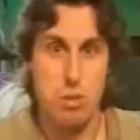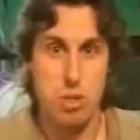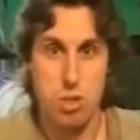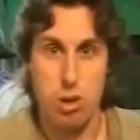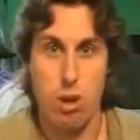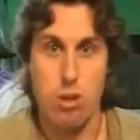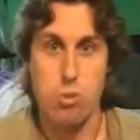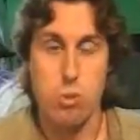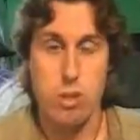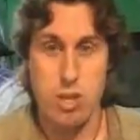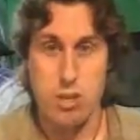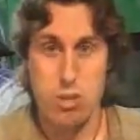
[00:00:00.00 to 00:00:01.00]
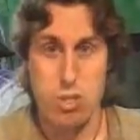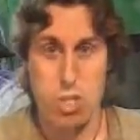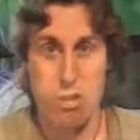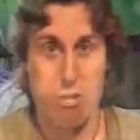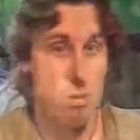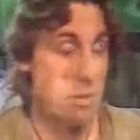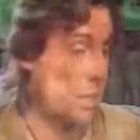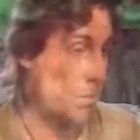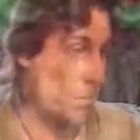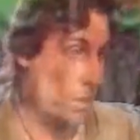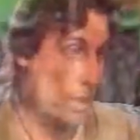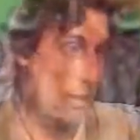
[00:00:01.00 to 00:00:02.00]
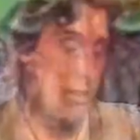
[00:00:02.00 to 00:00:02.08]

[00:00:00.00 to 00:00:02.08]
that has been charged with energy through deep